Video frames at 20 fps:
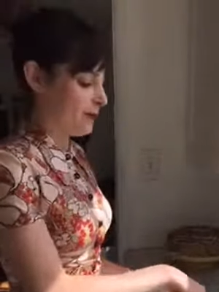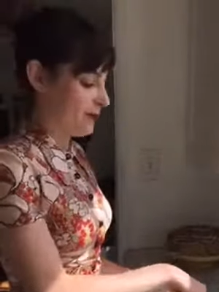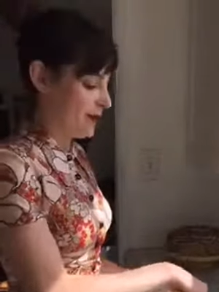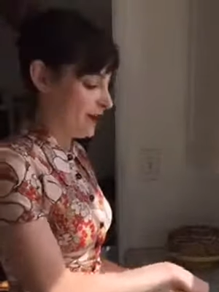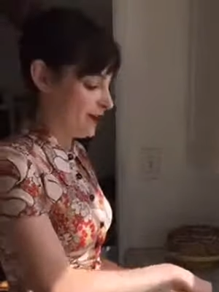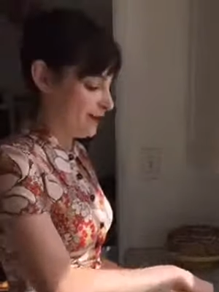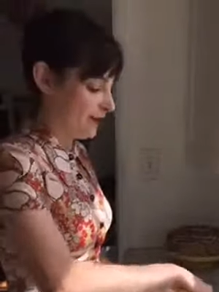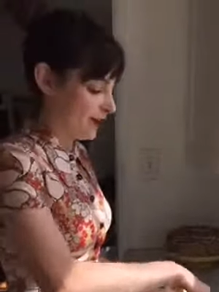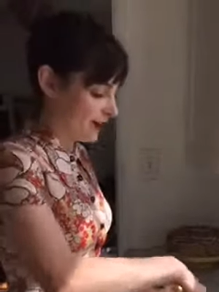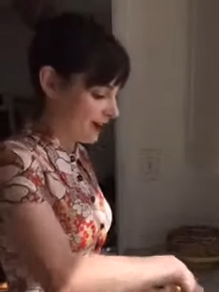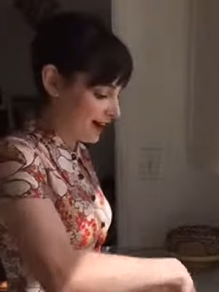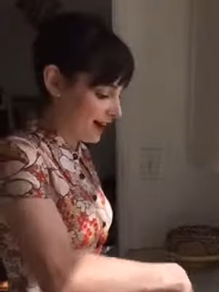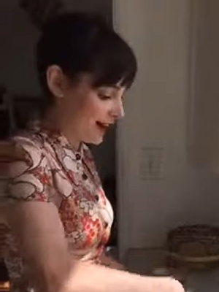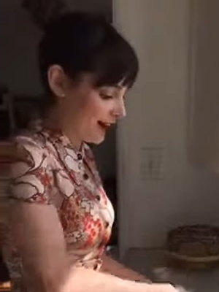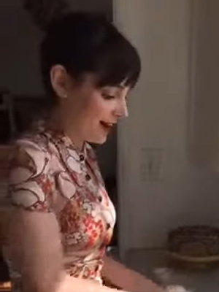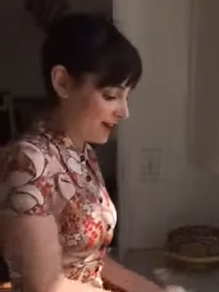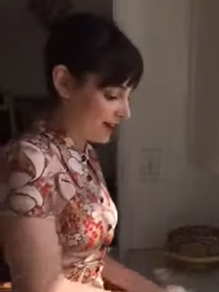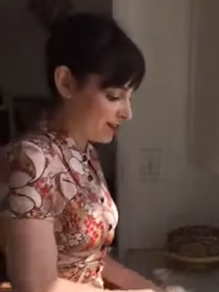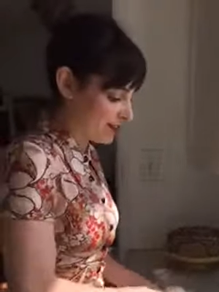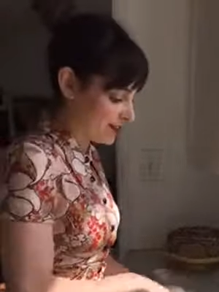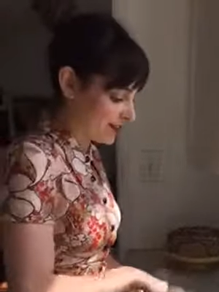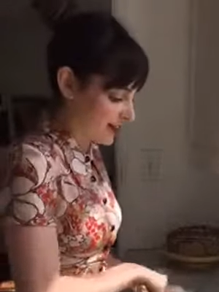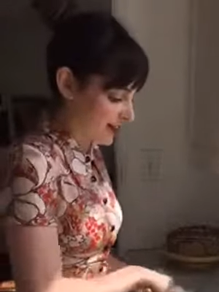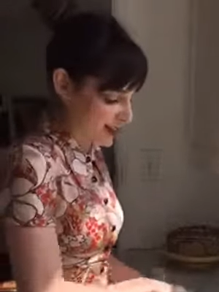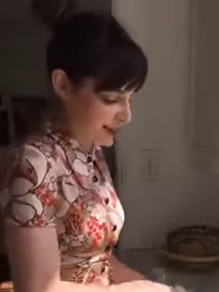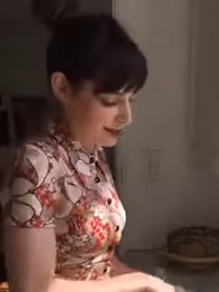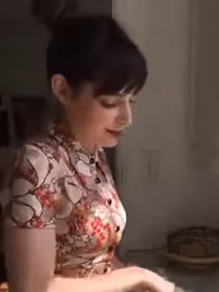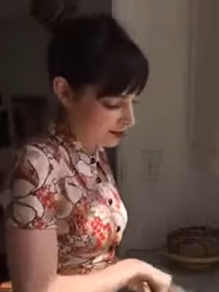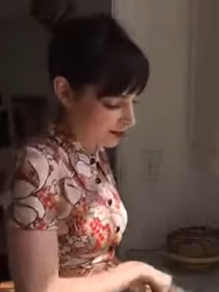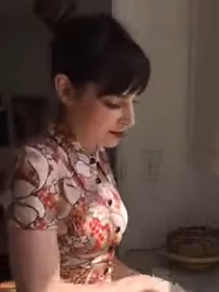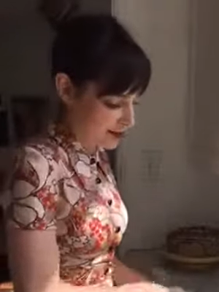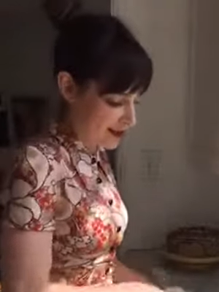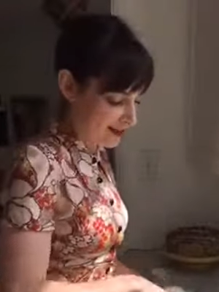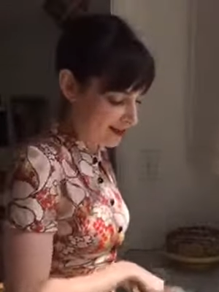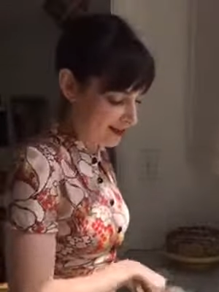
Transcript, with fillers: But running I can just kind of do my